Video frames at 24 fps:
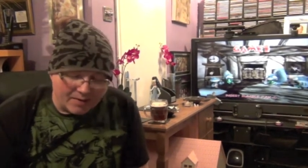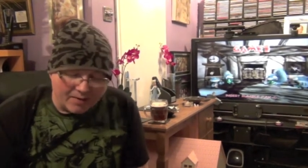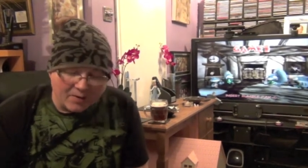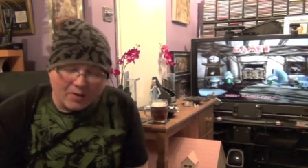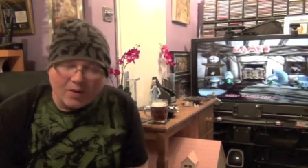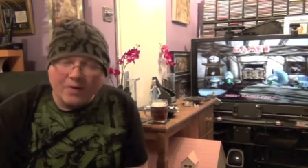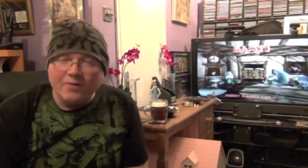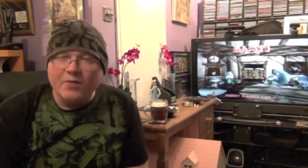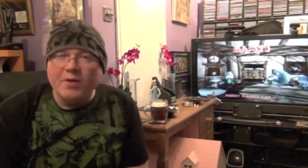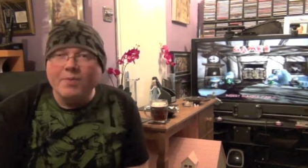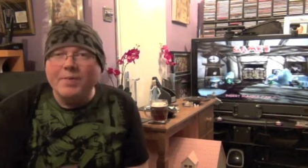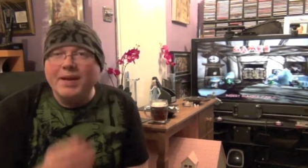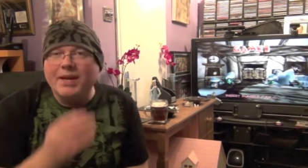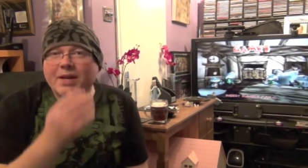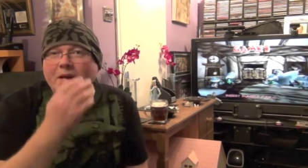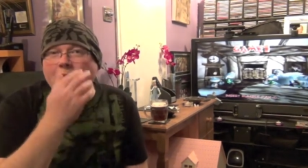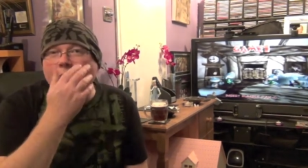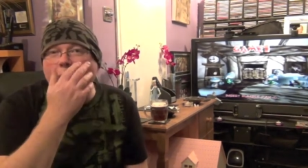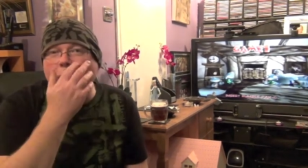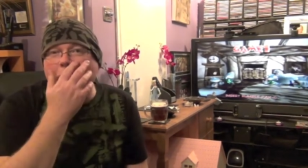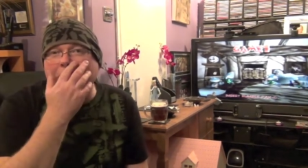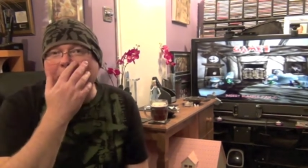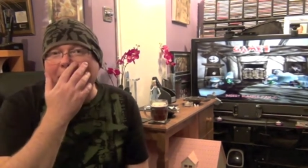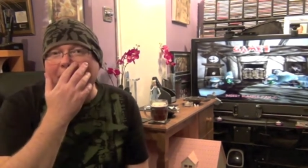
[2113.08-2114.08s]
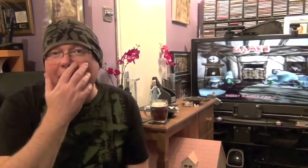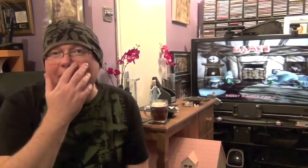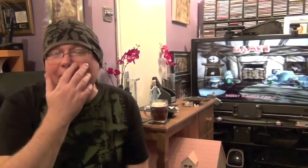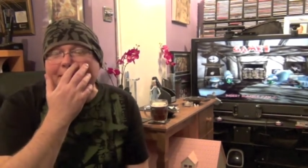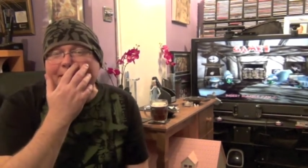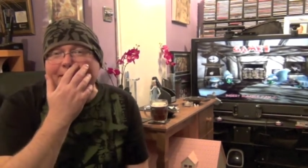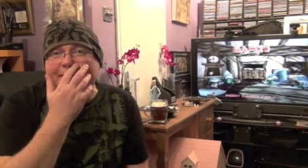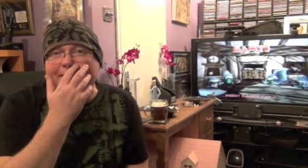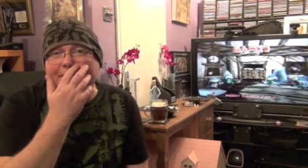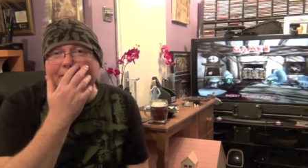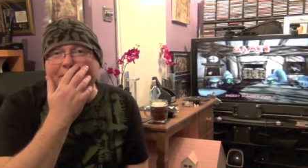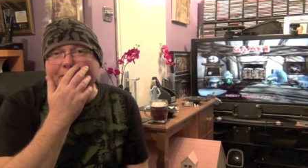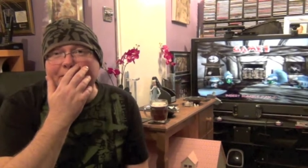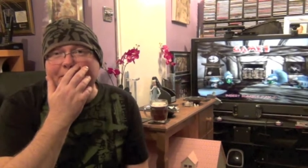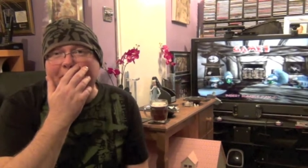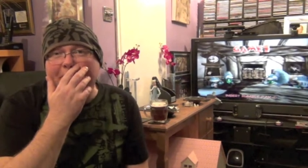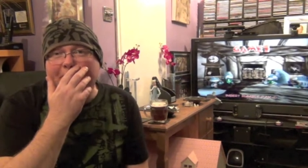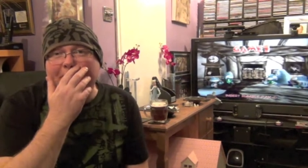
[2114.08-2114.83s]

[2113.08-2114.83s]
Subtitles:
lot of you may know what that is,